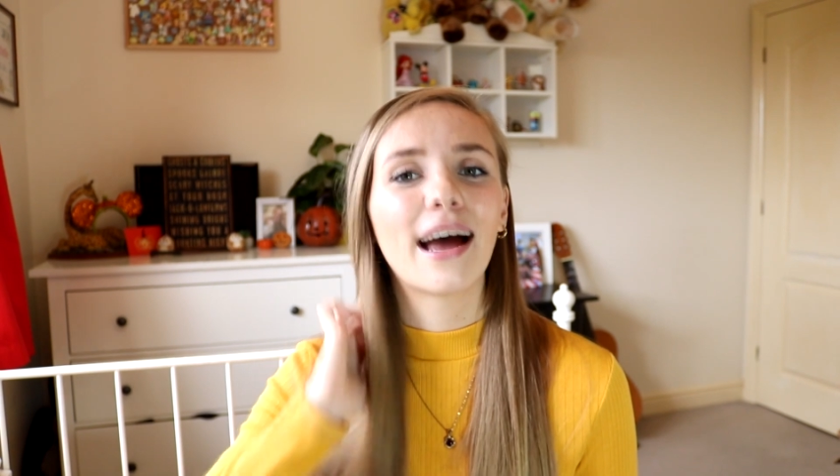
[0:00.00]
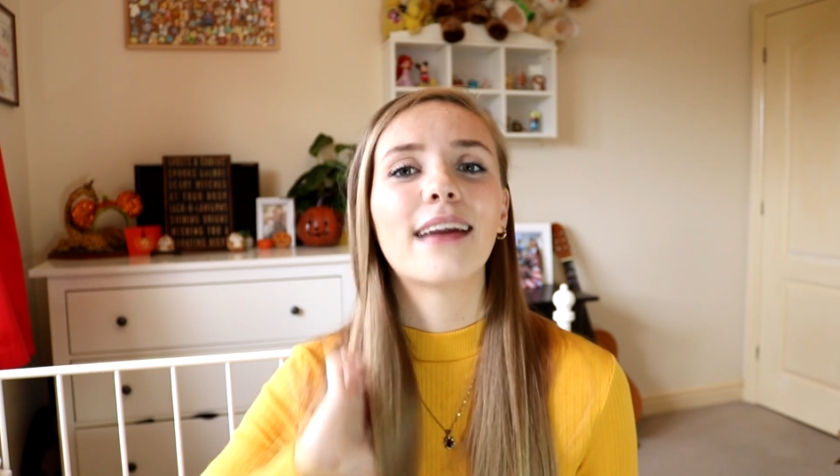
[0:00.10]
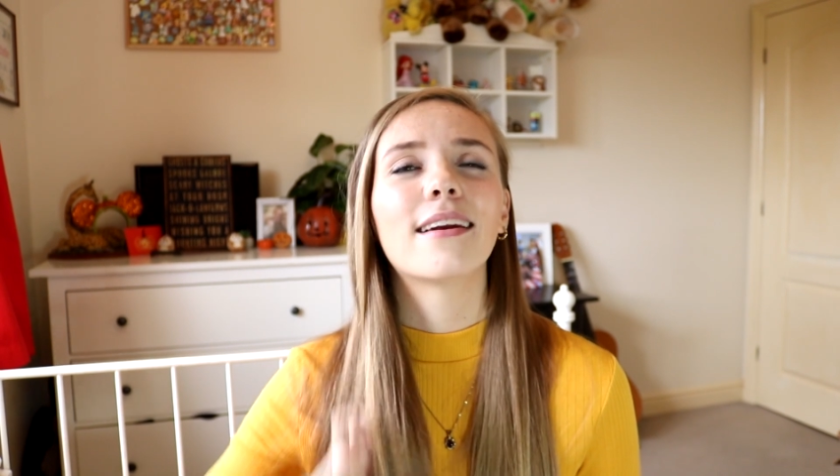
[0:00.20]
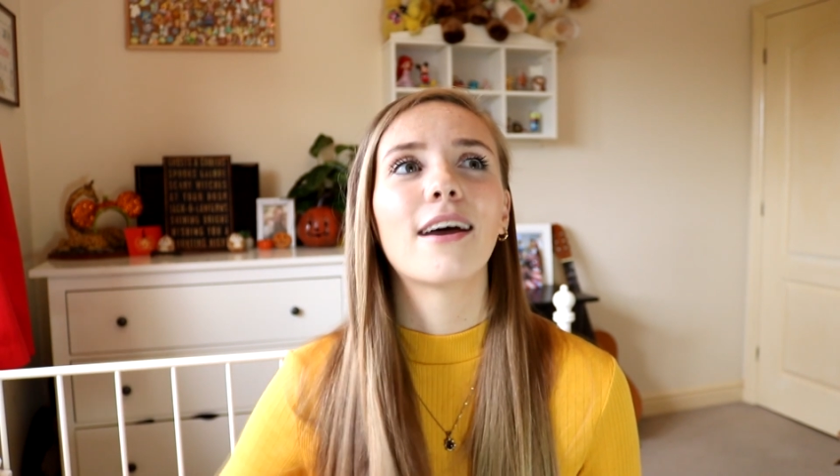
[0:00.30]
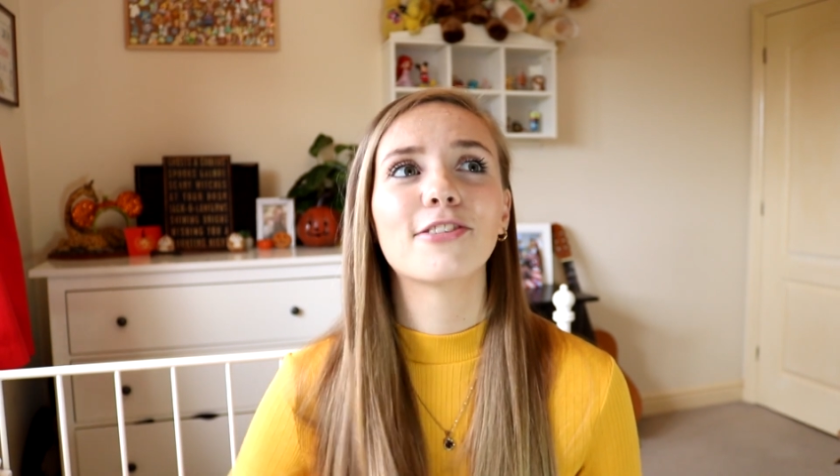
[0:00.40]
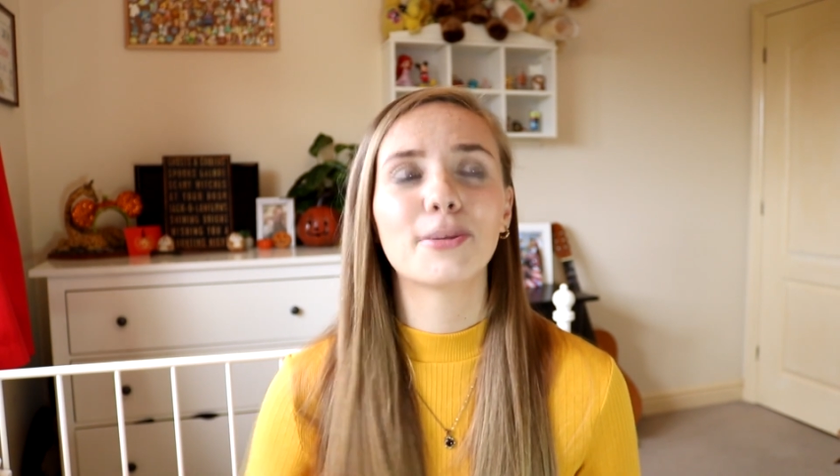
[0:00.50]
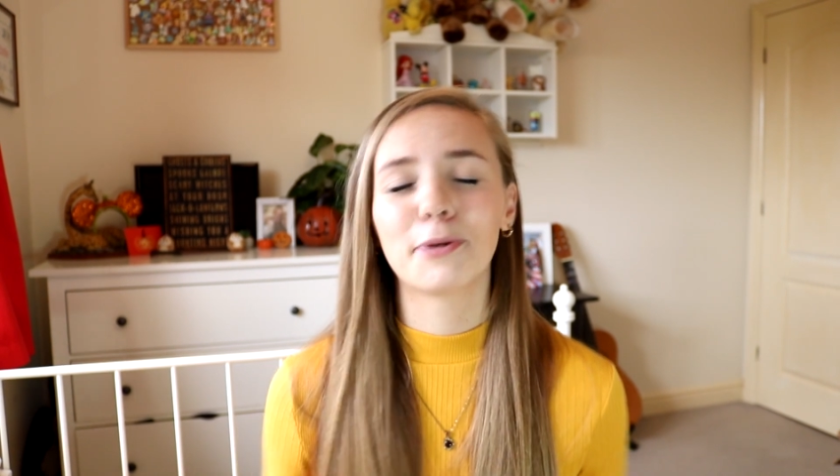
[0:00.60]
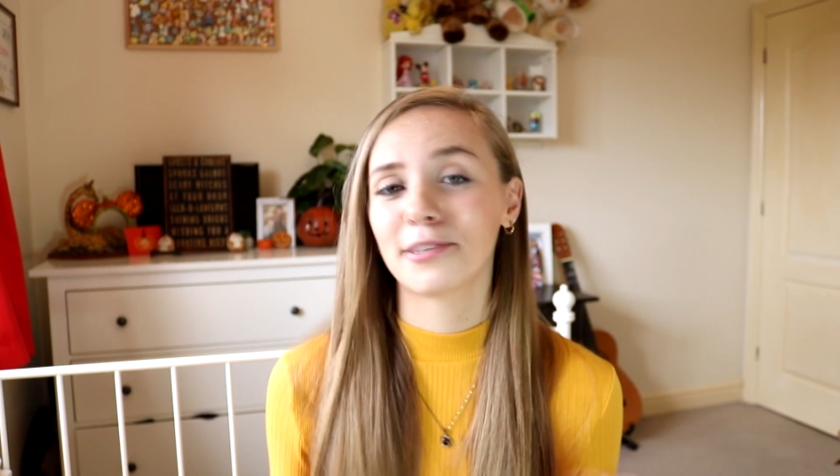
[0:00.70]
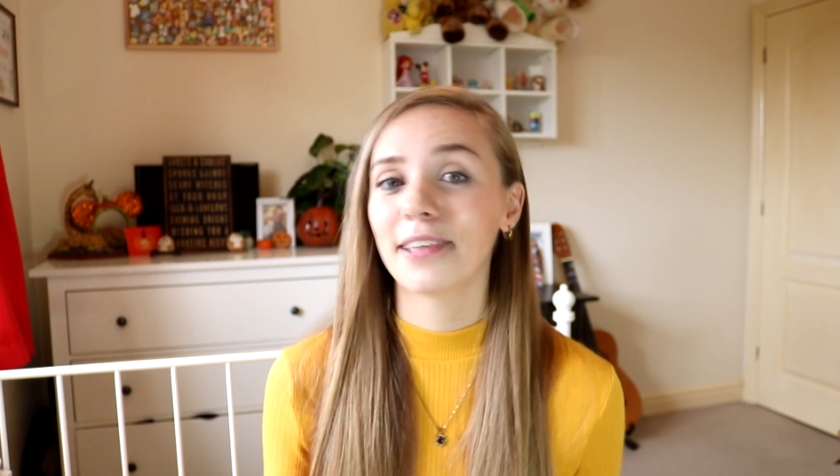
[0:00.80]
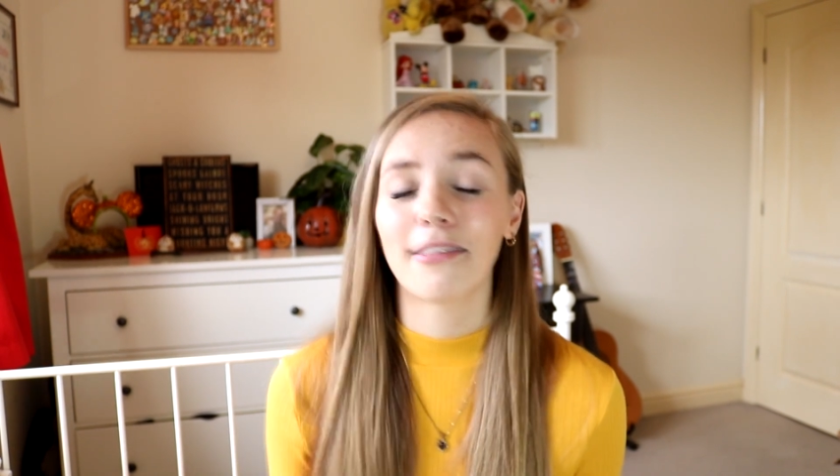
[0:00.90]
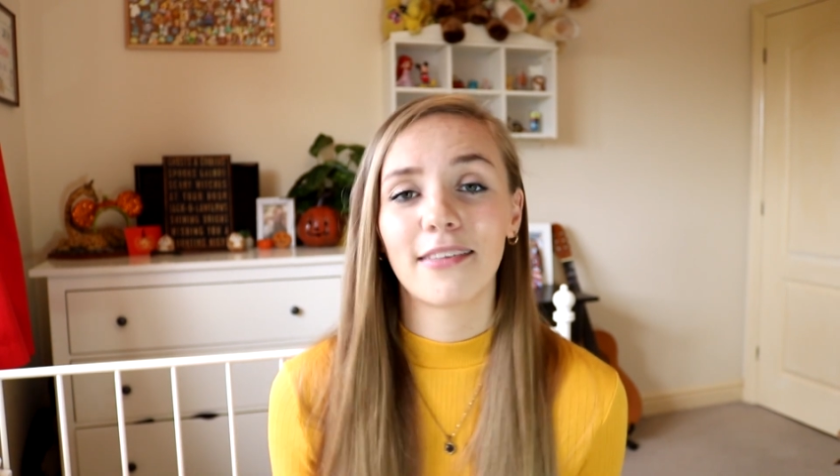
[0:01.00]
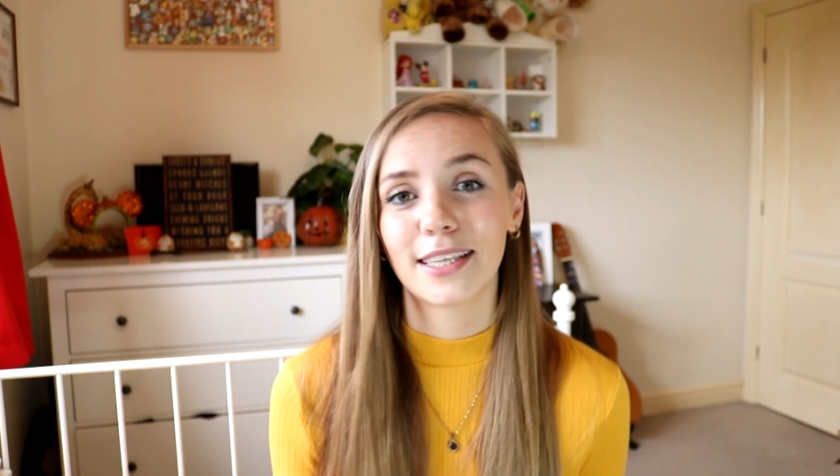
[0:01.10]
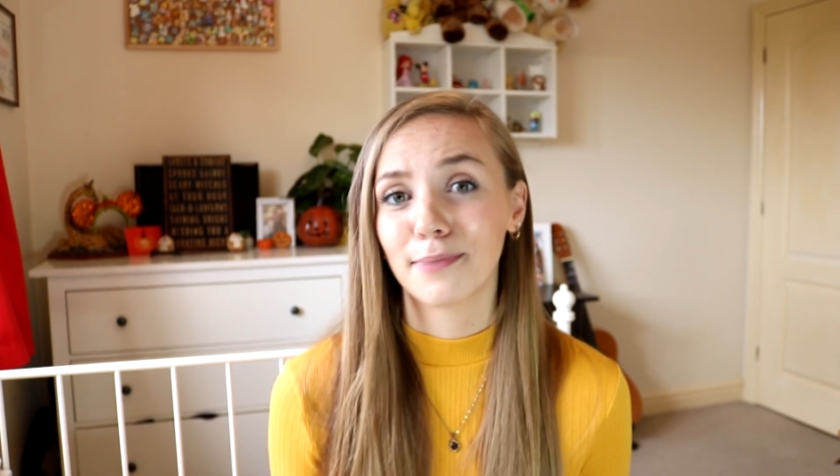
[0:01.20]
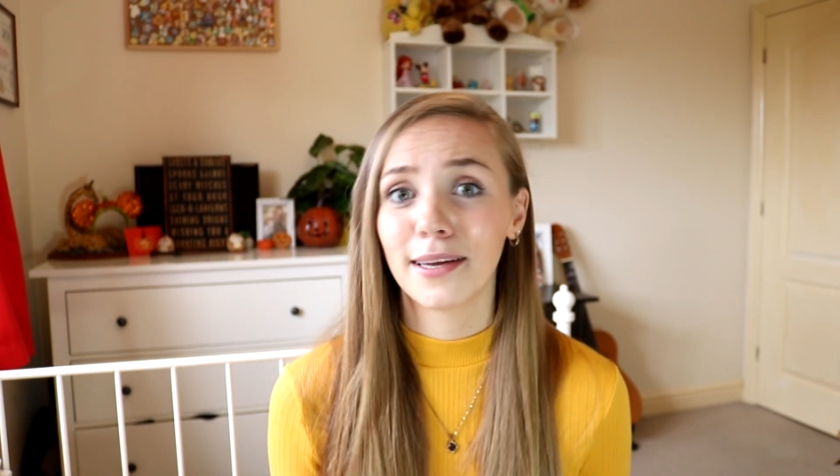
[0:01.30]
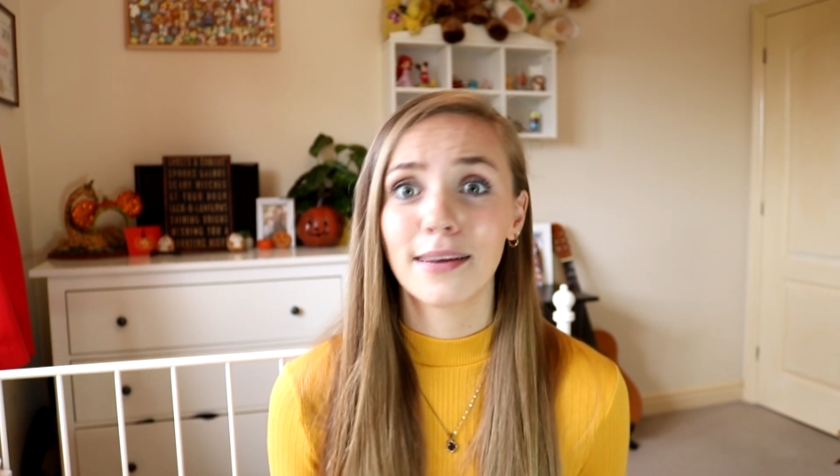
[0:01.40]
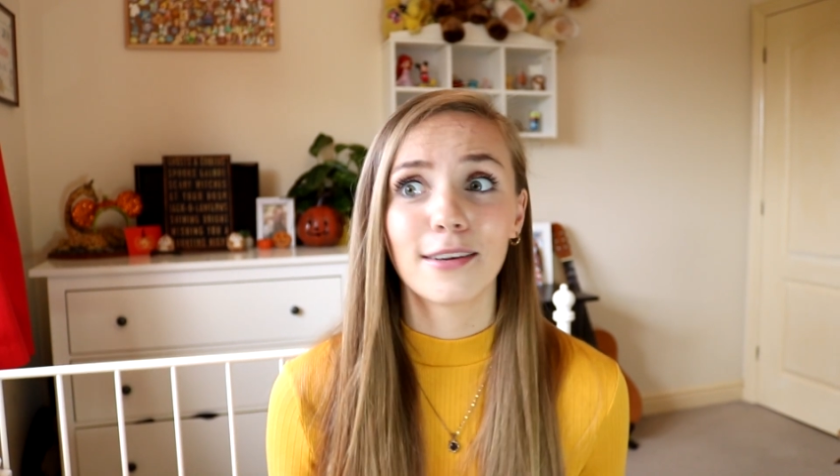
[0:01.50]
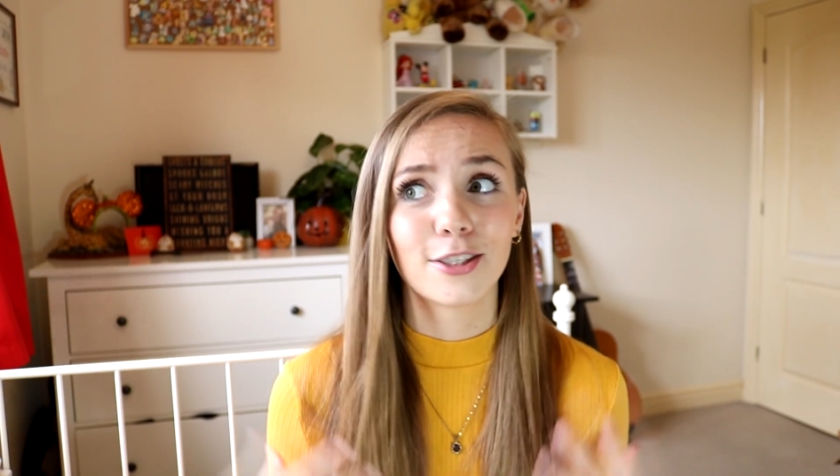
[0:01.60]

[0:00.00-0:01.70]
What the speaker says: And to be honest, I think that's made it